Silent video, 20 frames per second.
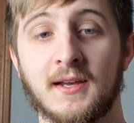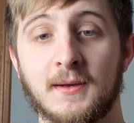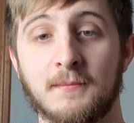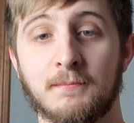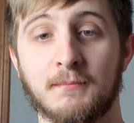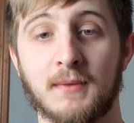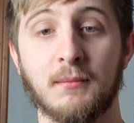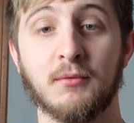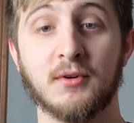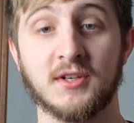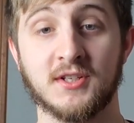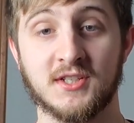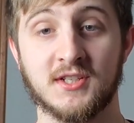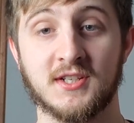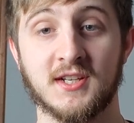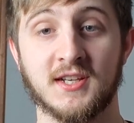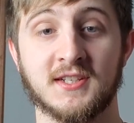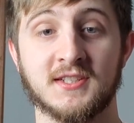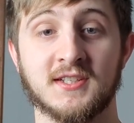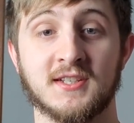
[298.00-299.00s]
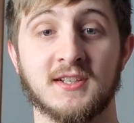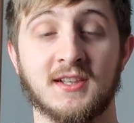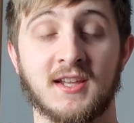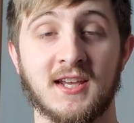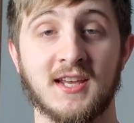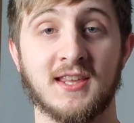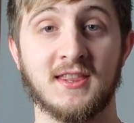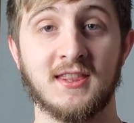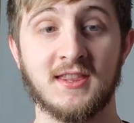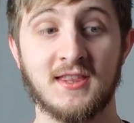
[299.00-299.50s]
Memory sticks,
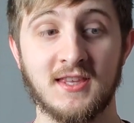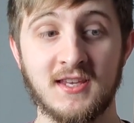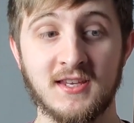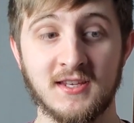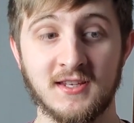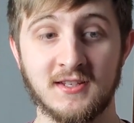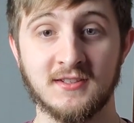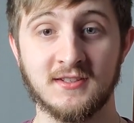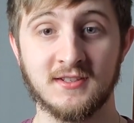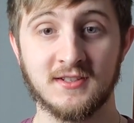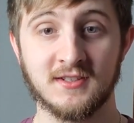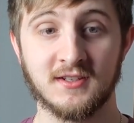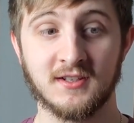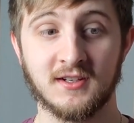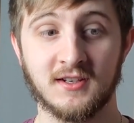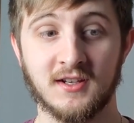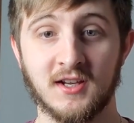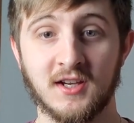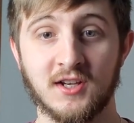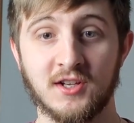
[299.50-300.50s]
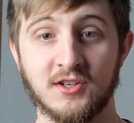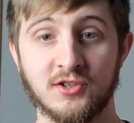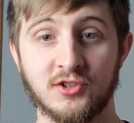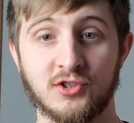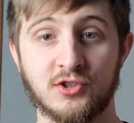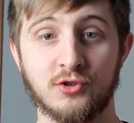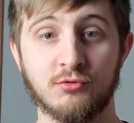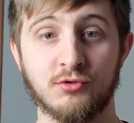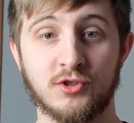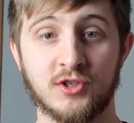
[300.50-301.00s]
like these,
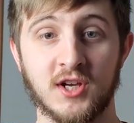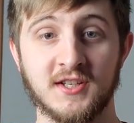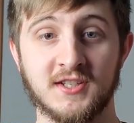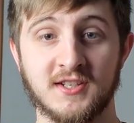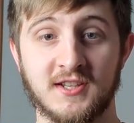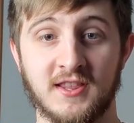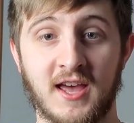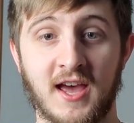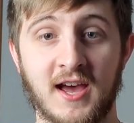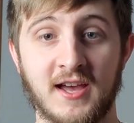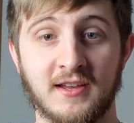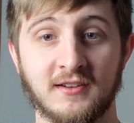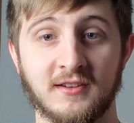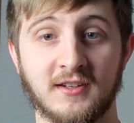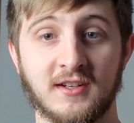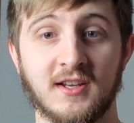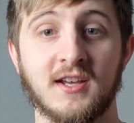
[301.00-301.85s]
do just that.